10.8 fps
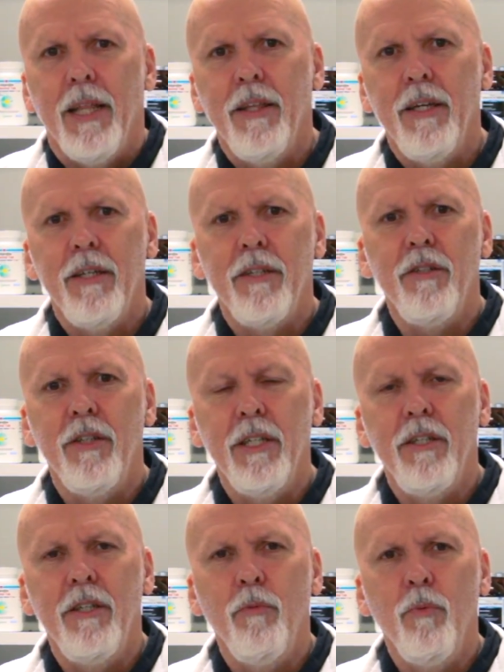
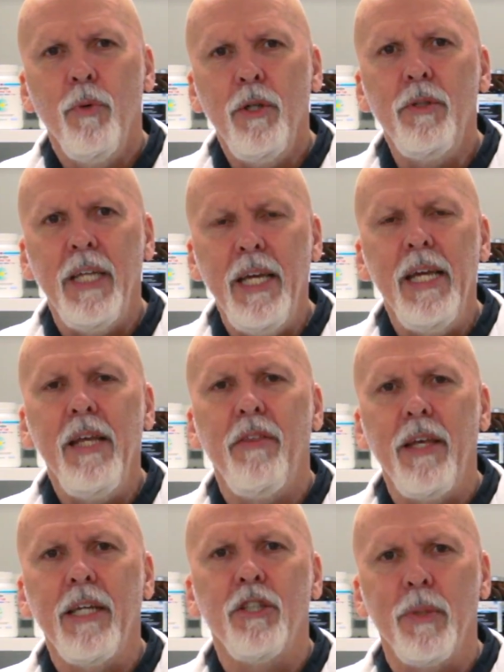The routine
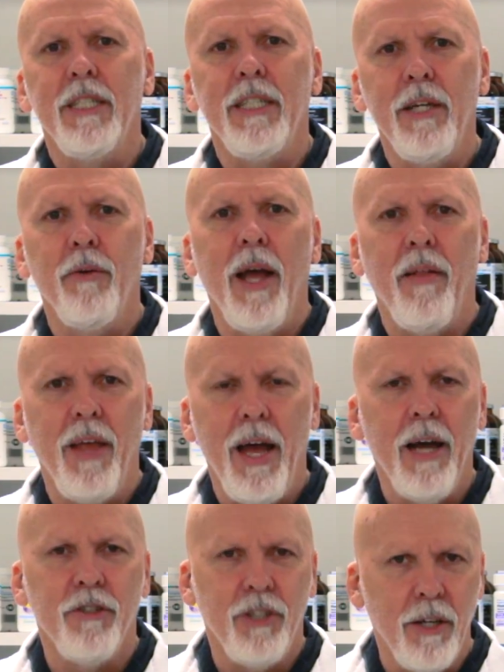things we see around the
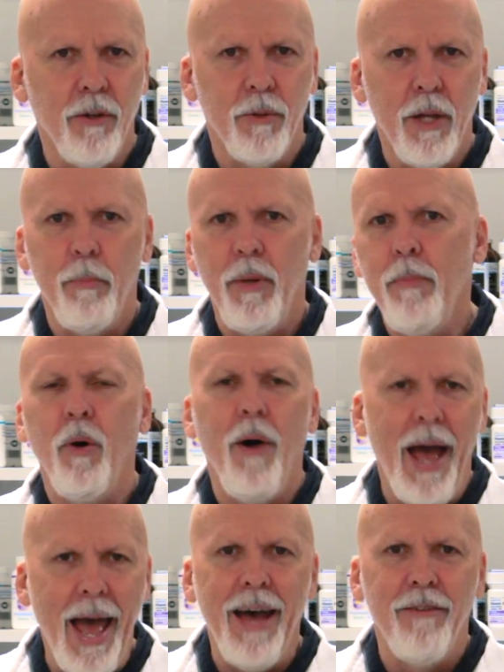household that people
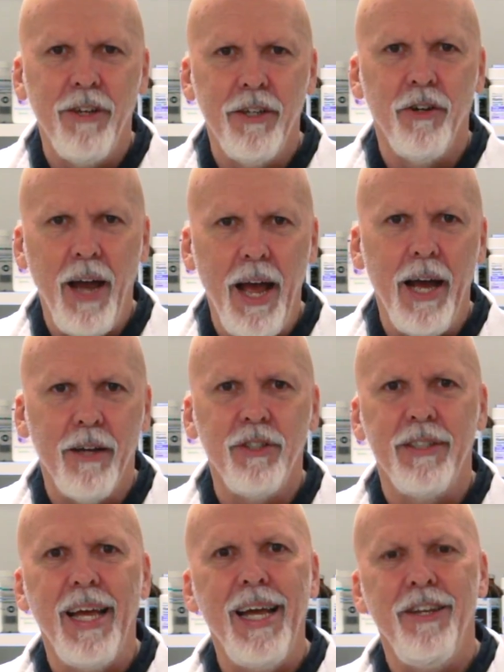have in your house
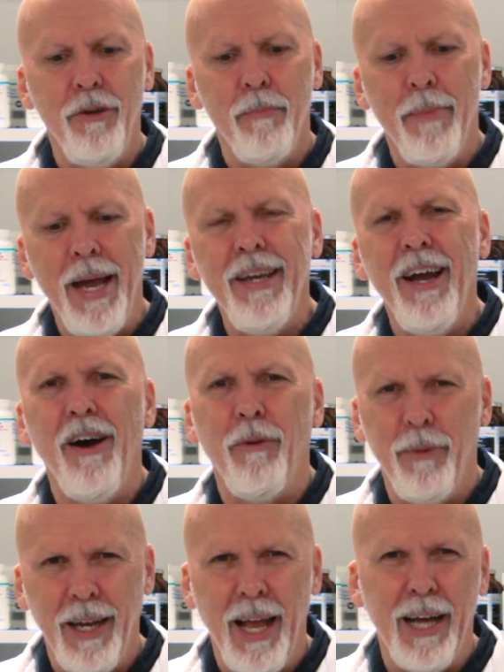that you may not
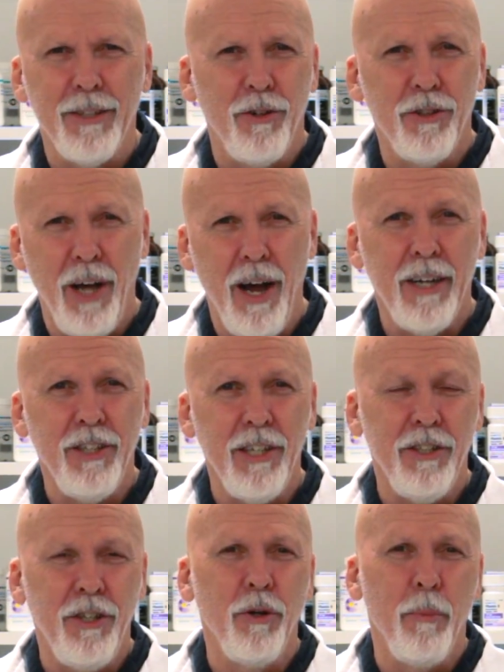realize are
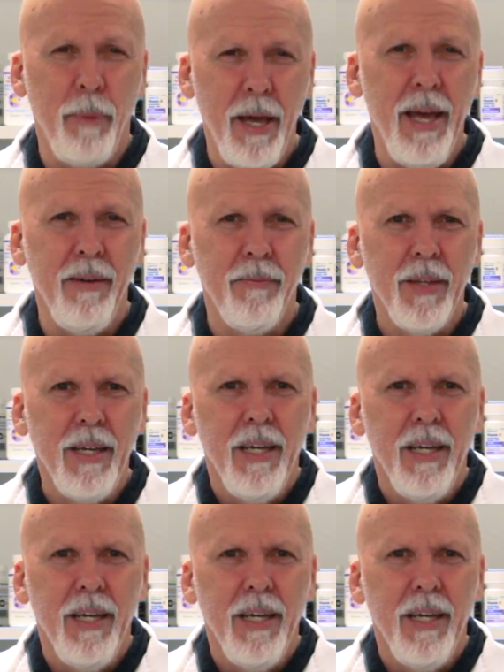toxic to your pet.